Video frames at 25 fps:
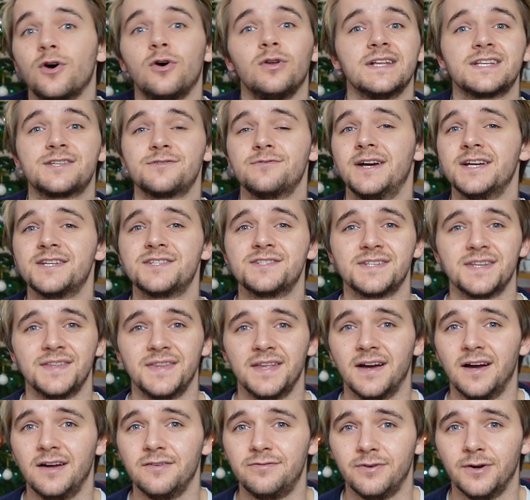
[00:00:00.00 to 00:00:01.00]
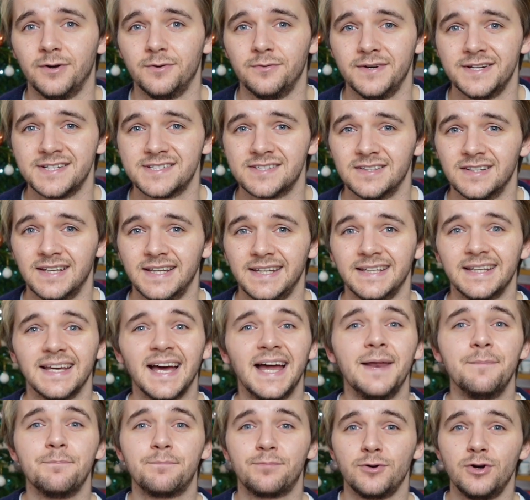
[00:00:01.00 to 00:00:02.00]
all iterations in the iPhone recently,
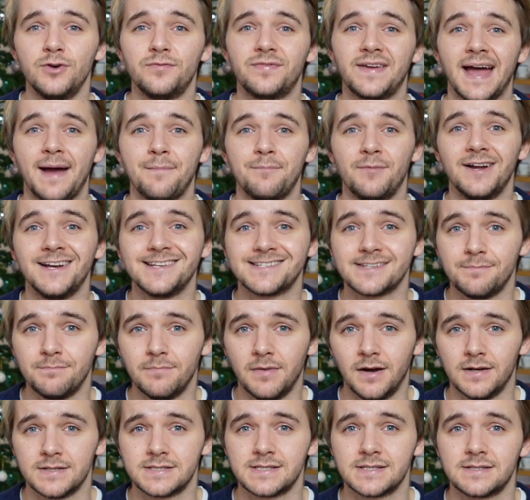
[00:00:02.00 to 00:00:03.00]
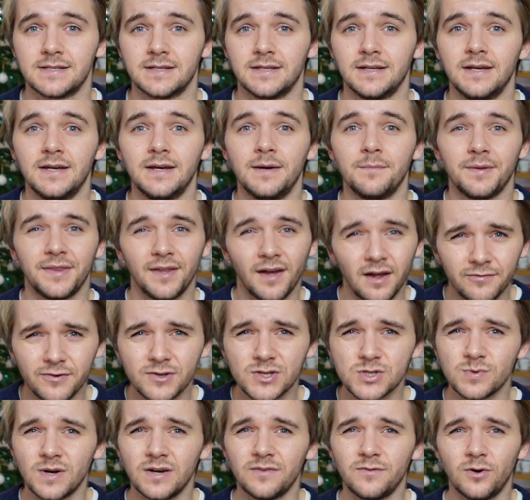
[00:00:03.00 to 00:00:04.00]
an improved camera is a must. But the iPhone
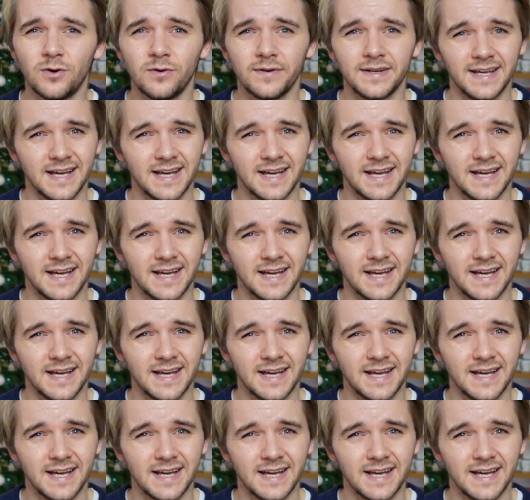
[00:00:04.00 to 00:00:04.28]
12 already